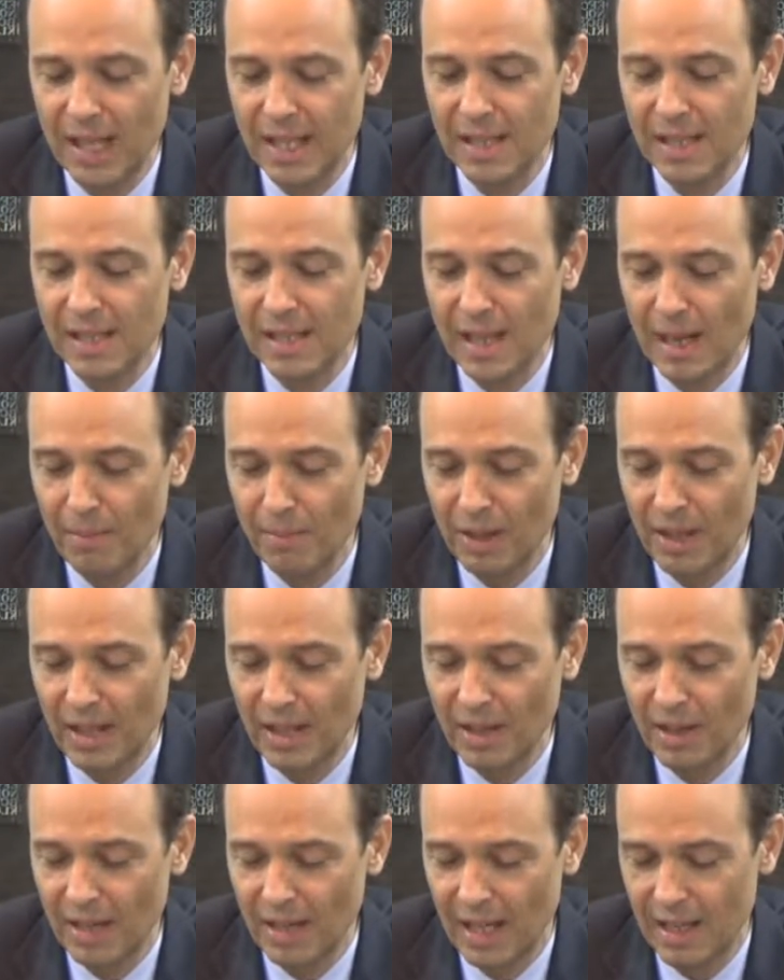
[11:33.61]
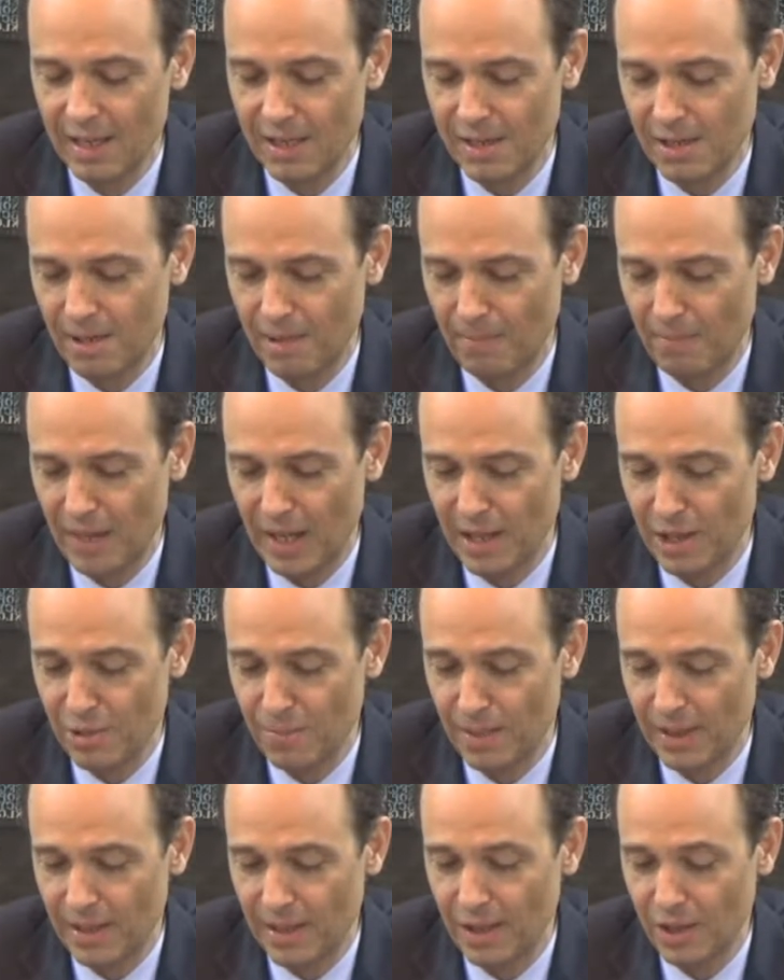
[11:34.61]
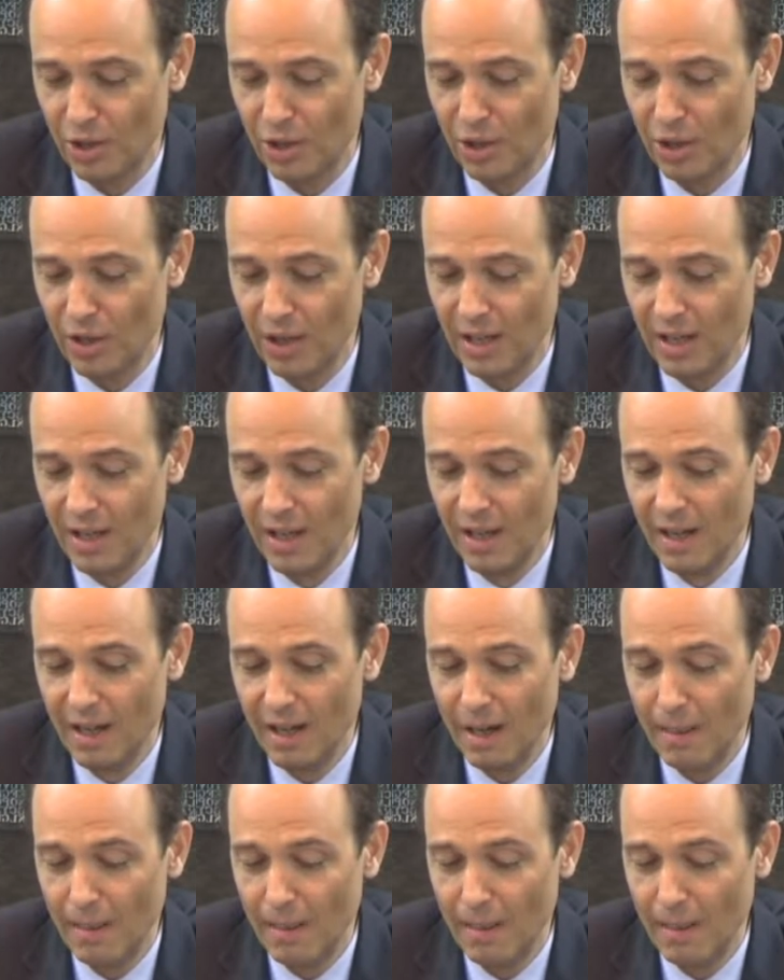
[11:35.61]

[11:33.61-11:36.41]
is something that is particularly